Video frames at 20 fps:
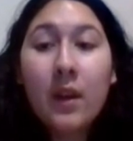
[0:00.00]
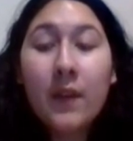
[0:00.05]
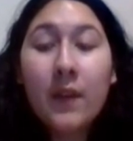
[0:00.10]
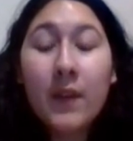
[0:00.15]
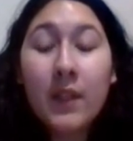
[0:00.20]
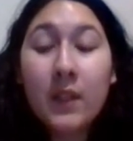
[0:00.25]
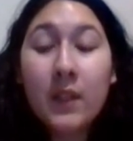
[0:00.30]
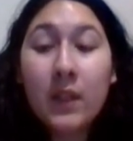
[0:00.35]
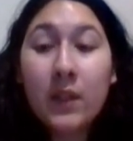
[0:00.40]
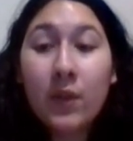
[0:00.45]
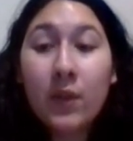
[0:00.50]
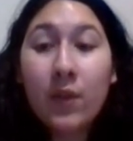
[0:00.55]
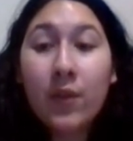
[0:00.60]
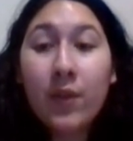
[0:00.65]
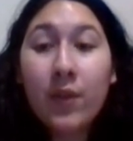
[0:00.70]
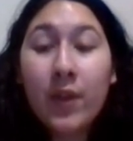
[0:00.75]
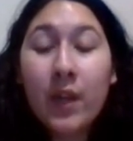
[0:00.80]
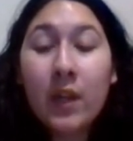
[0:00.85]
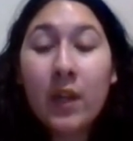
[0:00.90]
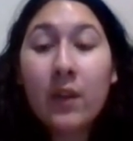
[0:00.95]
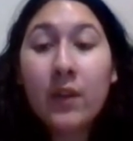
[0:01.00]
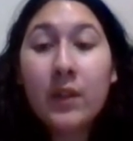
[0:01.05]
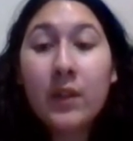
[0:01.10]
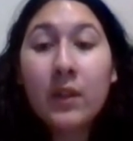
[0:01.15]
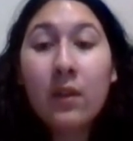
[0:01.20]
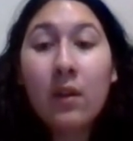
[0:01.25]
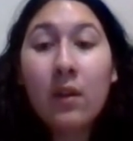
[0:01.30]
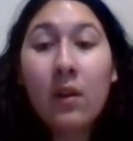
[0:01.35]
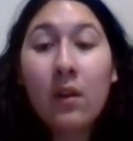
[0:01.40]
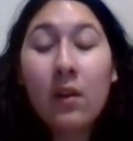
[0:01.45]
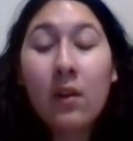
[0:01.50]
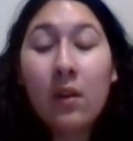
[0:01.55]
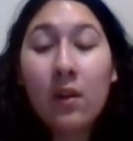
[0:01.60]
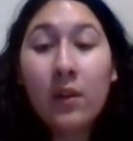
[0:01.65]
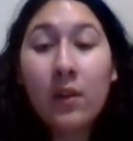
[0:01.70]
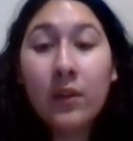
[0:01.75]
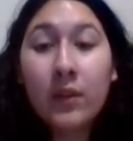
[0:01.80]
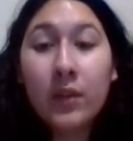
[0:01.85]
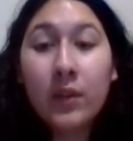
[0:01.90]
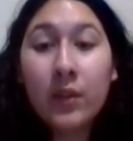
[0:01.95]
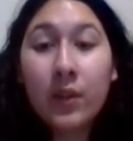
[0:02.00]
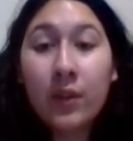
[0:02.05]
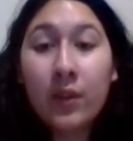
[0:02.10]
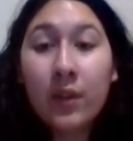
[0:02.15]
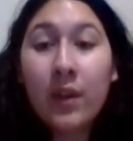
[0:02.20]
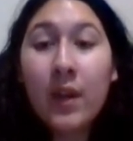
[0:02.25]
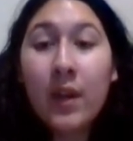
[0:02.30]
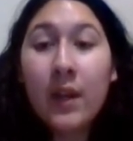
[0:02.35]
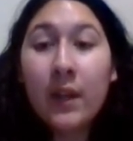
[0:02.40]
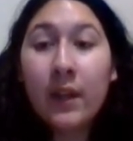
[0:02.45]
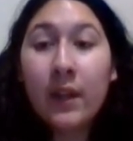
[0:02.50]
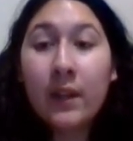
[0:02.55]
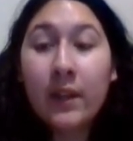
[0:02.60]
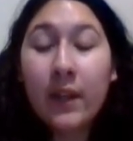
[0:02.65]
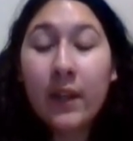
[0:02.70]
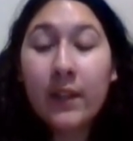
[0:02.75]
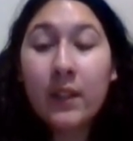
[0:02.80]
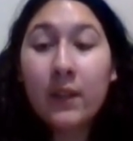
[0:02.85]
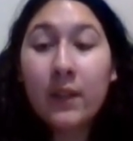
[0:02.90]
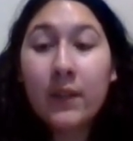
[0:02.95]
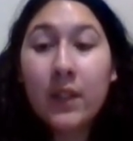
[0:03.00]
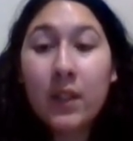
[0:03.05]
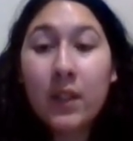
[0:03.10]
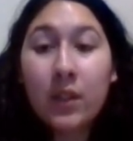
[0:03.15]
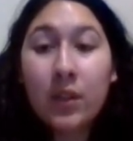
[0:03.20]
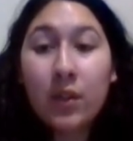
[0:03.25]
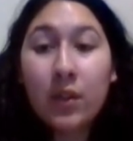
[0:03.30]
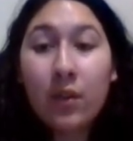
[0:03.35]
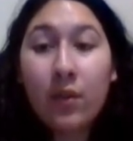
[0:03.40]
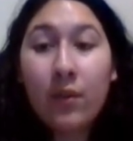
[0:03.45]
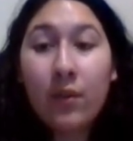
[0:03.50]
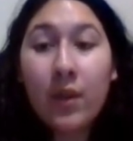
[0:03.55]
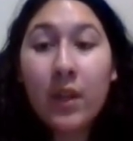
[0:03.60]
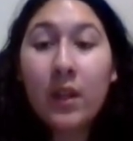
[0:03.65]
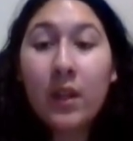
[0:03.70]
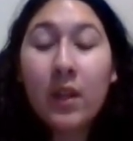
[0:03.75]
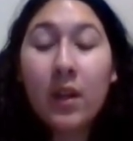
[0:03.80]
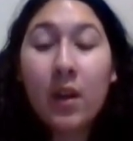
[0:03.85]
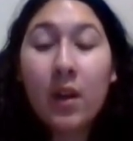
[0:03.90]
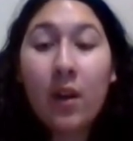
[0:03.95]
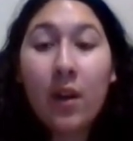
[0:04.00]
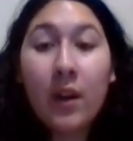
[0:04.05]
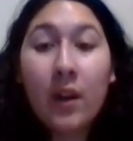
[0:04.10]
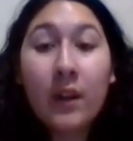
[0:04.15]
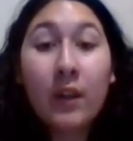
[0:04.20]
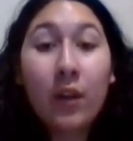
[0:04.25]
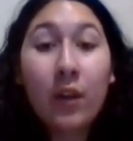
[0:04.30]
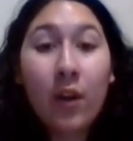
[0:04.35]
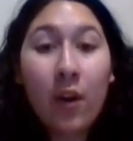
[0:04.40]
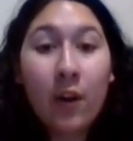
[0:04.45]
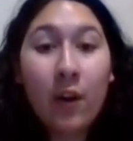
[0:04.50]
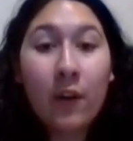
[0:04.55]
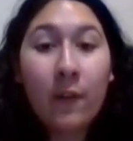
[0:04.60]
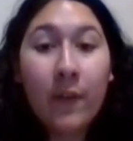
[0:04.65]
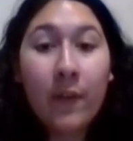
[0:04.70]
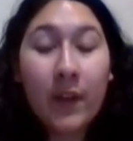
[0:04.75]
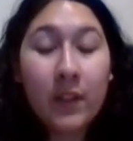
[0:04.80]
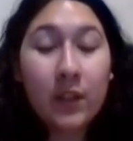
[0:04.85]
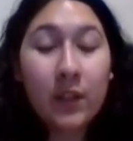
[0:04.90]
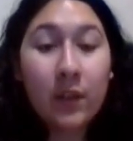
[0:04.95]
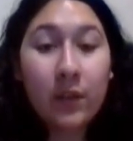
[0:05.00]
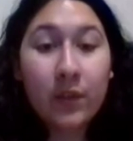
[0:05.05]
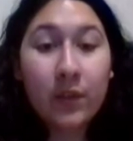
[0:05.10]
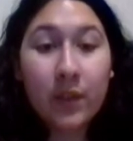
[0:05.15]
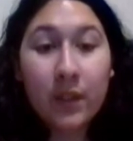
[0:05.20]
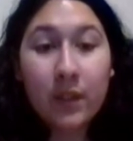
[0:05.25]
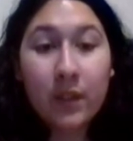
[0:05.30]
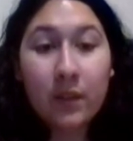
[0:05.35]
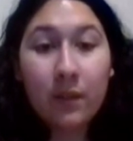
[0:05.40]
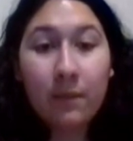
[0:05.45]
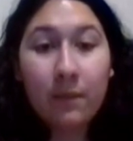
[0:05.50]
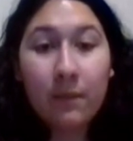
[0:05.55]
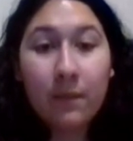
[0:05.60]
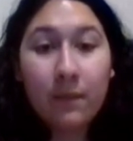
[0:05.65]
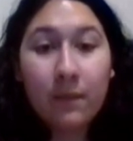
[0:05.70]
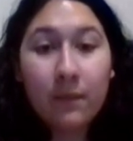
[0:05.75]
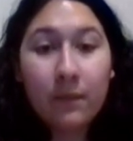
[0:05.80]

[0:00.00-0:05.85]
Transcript: This disorder can also alter connective tissue in the cardiovascular system.